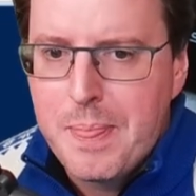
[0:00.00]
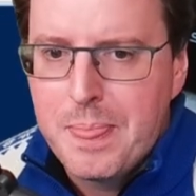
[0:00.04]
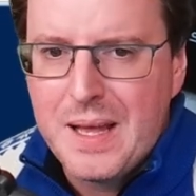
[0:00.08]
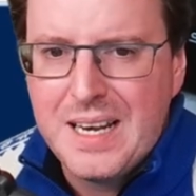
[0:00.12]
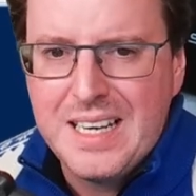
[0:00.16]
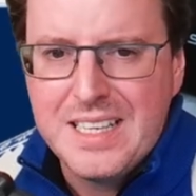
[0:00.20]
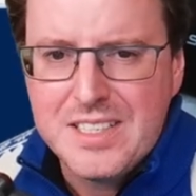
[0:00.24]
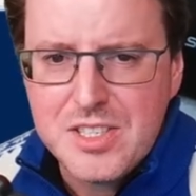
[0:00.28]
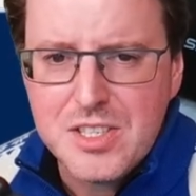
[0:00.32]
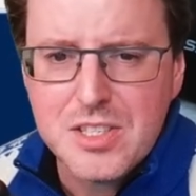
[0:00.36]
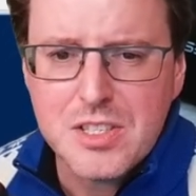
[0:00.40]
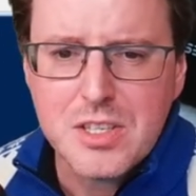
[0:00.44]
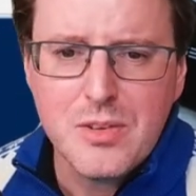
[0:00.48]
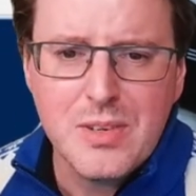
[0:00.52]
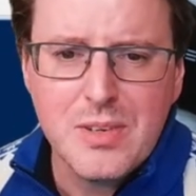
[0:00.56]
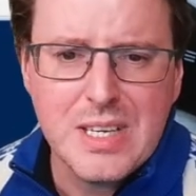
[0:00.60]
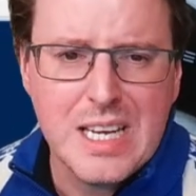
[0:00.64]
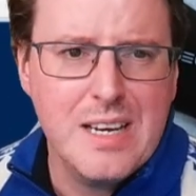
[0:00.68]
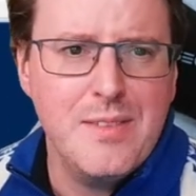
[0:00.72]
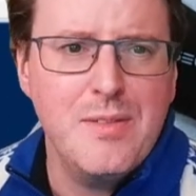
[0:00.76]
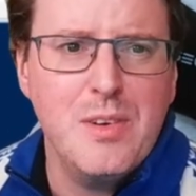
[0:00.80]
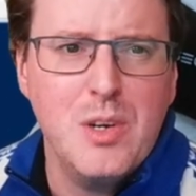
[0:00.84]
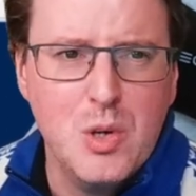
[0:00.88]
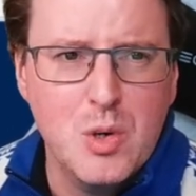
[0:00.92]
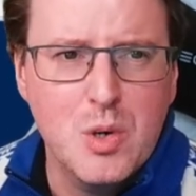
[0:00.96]
Now let's just go and
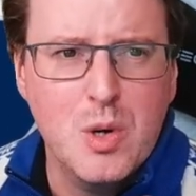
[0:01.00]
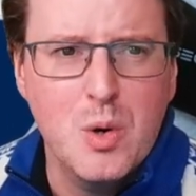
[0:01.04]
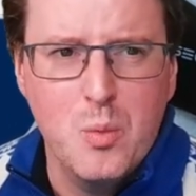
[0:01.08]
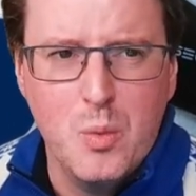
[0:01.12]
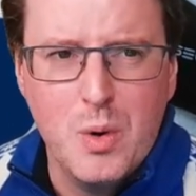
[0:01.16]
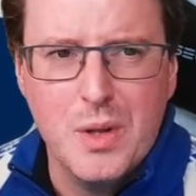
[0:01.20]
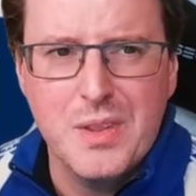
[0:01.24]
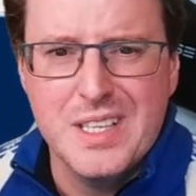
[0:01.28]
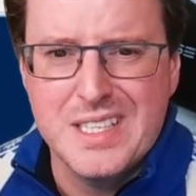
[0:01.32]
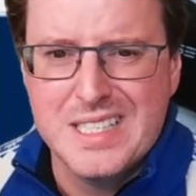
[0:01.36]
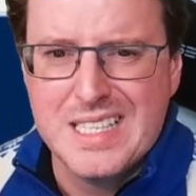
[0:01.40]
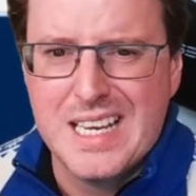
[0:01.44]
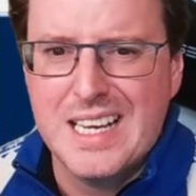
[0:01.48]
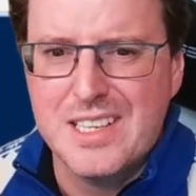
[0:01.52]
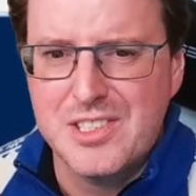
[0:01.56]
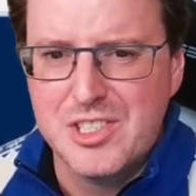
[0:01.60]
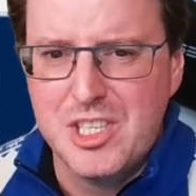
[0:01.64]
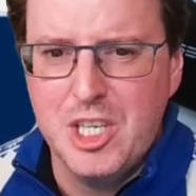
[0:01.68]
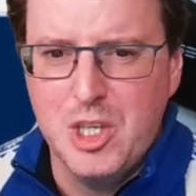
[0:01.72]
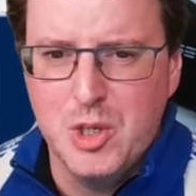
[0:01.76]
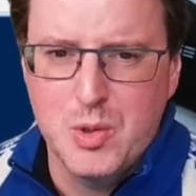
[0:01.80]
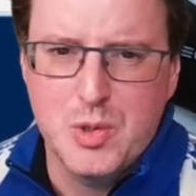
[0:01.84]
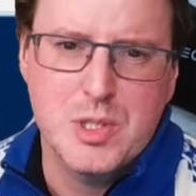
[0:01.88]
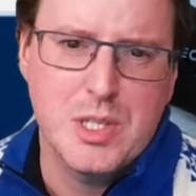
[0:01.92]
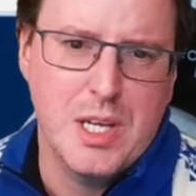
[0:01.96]
have a look at what this
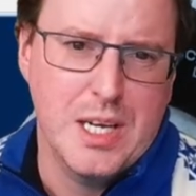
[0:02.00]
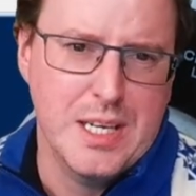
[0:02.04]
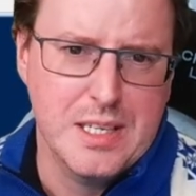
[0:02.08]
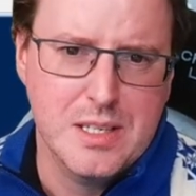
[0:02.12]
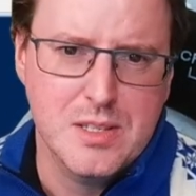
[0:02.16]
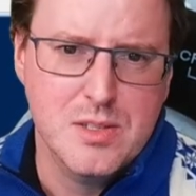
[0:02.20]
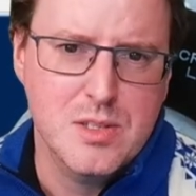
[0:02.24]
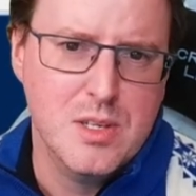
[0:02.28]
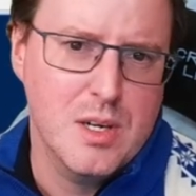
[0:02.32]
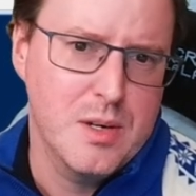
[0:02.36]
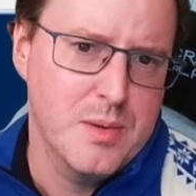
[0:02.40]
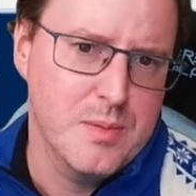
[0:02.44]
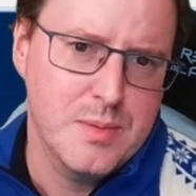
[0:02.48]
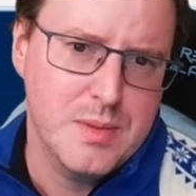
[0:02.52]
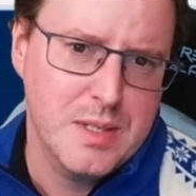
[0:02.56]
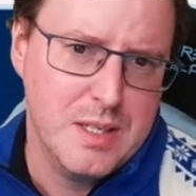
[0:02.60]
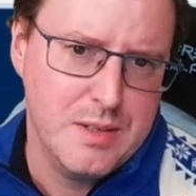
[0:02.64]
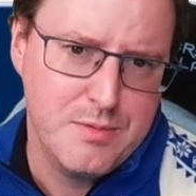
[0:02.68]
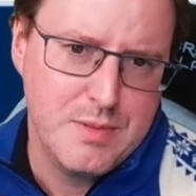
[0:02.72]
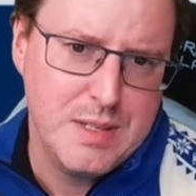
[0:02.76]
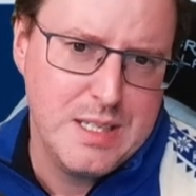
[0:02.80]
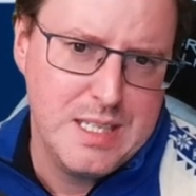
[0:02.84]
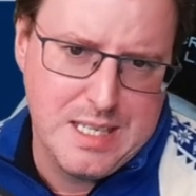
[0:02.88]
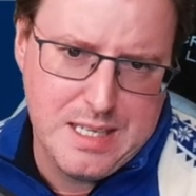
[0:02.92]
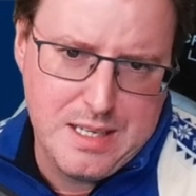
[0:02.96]
actually looks like. So
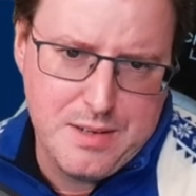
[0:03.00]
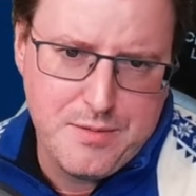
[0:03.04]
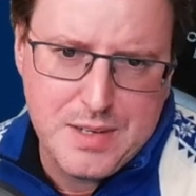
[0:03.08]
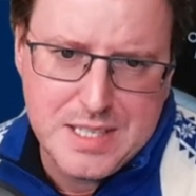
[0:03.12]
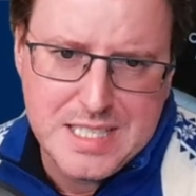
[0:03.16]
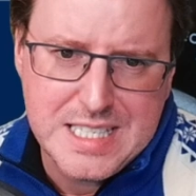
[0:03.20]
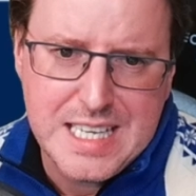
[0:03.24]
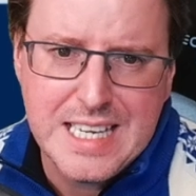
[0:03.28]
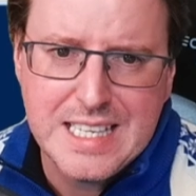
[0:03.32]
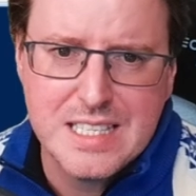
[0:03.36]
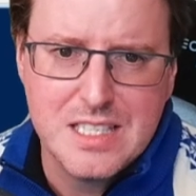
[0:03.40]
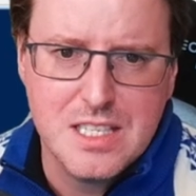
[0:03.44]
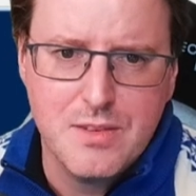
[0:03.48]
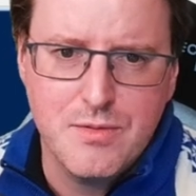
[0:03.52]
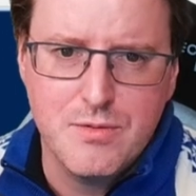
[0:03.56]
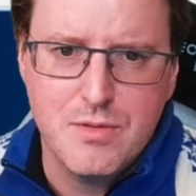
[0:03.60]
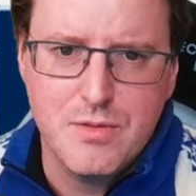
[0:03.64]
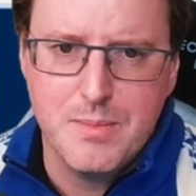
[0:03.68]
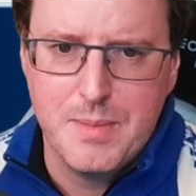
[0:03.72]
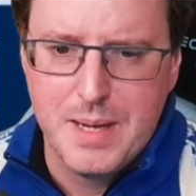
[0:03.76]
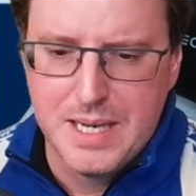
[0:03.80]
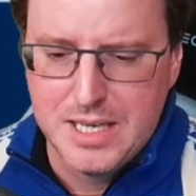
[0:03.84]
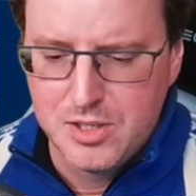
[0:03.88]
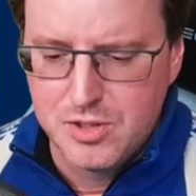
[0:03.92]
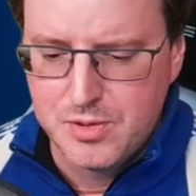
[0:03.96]
if I take this
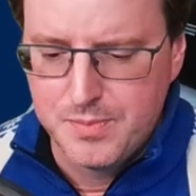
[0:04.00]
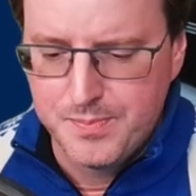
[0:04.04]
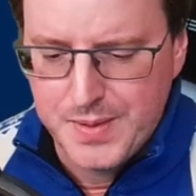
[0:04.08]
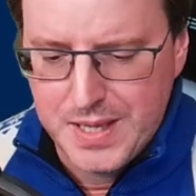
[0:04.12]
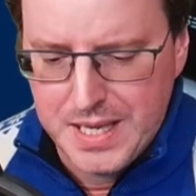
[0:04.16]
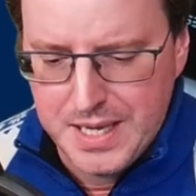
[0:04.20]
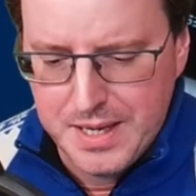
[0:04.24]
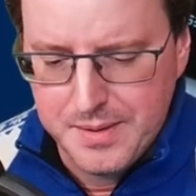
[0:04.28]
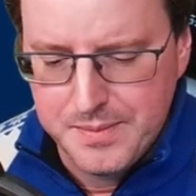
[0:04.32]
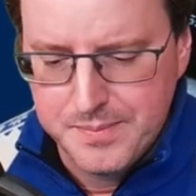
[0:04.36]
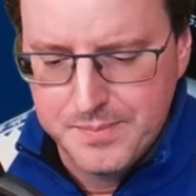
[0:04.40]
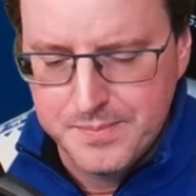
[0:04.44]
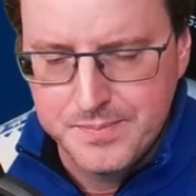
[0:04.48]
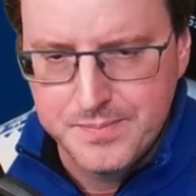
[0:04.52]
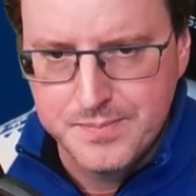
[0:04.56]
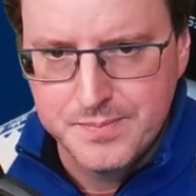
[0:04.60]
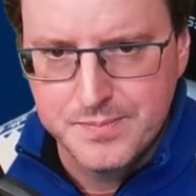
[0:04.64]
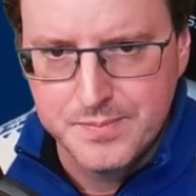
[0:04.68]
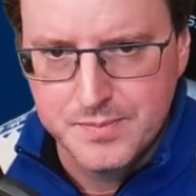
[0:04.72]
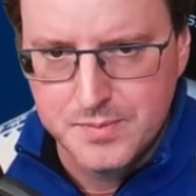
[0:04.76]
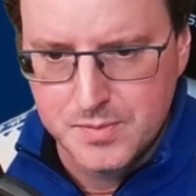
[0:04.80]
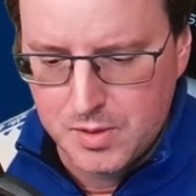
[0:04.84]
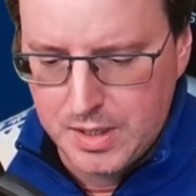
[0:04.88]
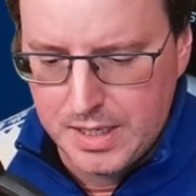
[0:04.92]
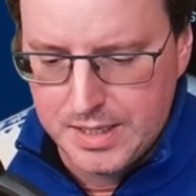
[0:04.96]
information here,
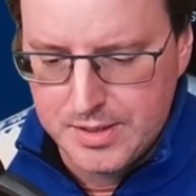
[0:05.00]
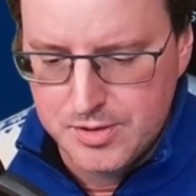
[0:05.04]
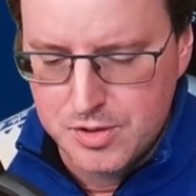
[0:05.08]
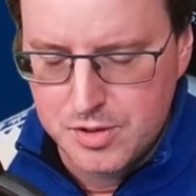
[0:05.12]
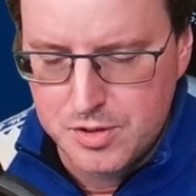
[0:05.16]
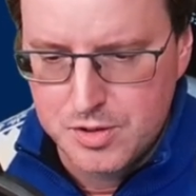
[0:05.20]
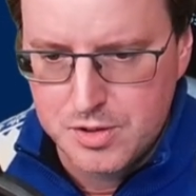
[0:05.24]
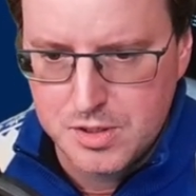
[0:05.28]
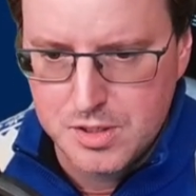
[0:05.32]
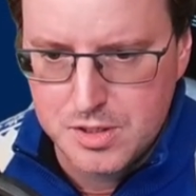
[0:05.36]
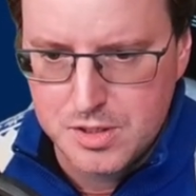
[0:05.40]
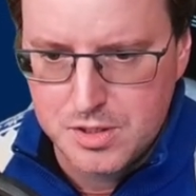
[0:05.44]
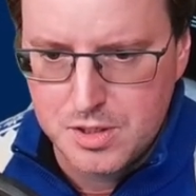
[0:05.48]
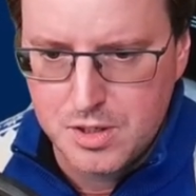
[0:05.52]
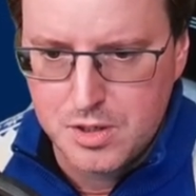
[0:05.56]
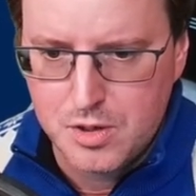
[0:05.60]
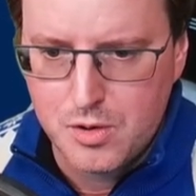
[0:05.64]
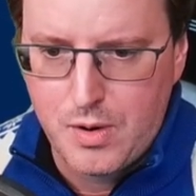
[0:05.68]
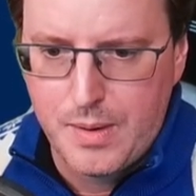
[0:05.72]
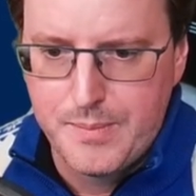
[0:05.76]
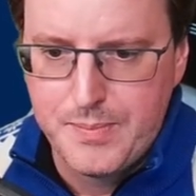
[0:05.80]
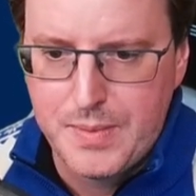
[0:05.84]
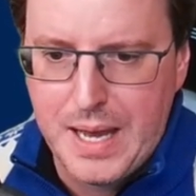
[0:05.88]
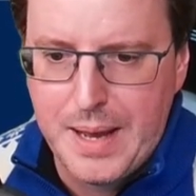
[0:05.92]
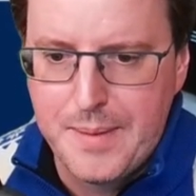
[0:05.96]
okay, so let's go
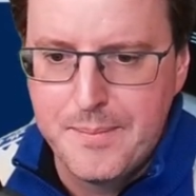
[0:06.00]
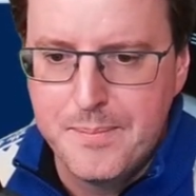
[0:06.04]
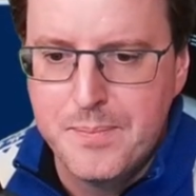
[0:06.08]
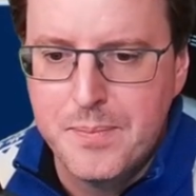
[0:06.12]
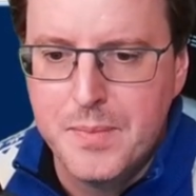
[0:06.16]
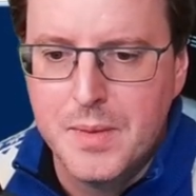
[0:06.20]
grab that.